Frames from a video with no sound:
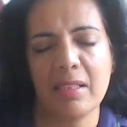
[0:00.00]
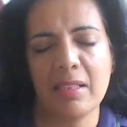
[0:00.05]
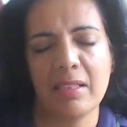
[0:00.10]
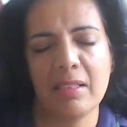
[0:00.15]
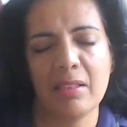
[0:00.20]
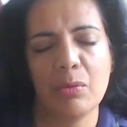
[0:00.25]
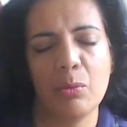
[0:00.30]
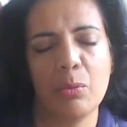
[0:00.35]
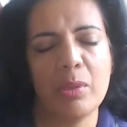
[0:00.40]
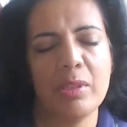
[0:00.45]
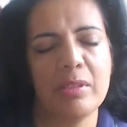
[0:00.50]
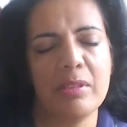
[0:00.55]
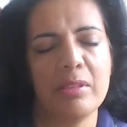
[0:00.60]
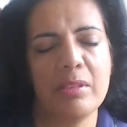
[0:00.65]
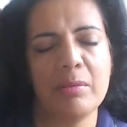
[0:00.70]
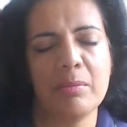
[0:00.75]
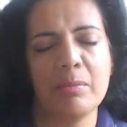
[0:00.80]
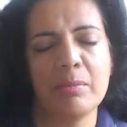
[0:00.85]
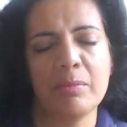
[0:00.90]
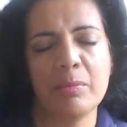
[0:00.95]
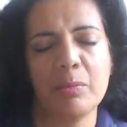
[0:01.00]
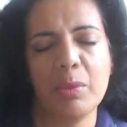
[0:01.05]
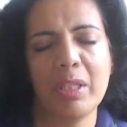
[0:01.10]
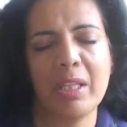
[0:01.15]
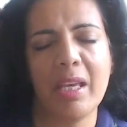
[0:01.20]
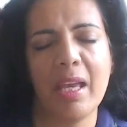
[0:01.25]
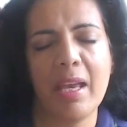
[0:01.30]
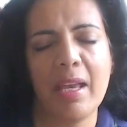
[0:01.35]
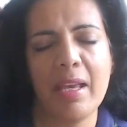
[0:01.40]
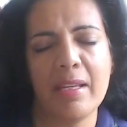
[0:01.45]
and the wisdom we
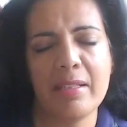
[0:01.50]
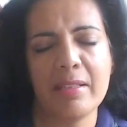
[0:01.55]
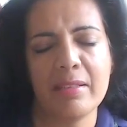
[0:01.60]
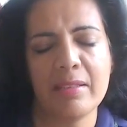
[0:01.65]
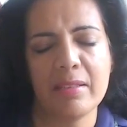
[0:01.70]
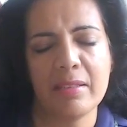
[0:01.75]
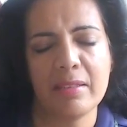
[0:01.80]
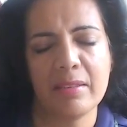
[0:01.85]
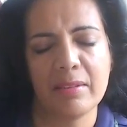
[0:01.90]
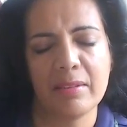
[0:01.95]
gained,